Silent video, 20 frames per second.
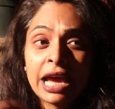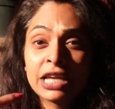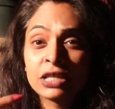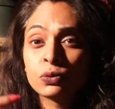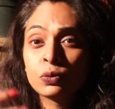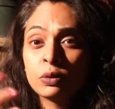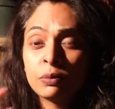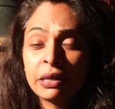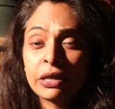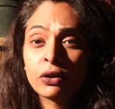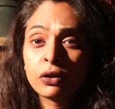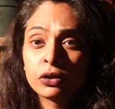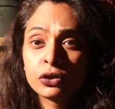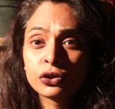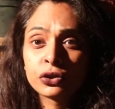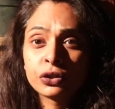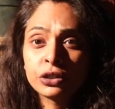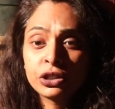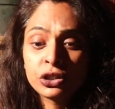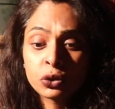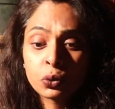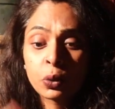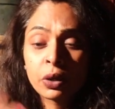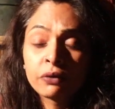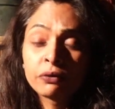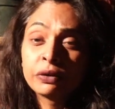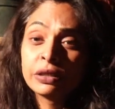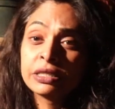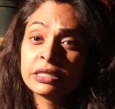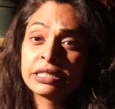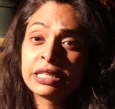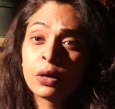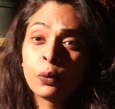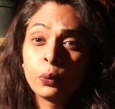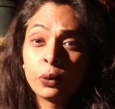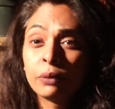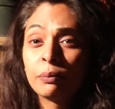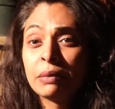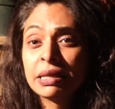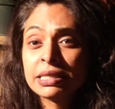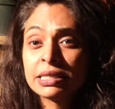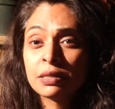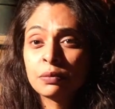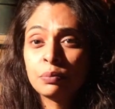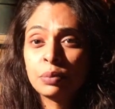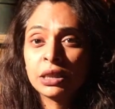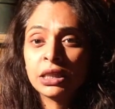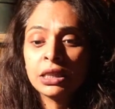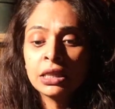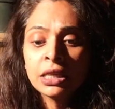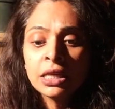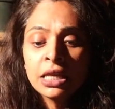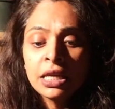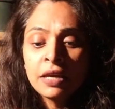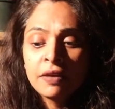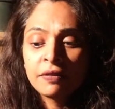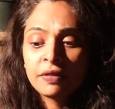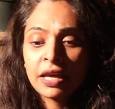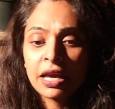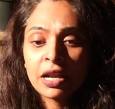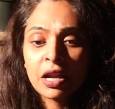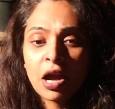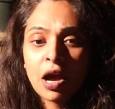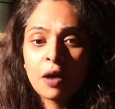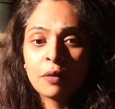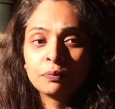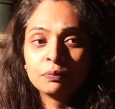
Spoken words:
as we make our journey to wherever it is that we're meant to be, that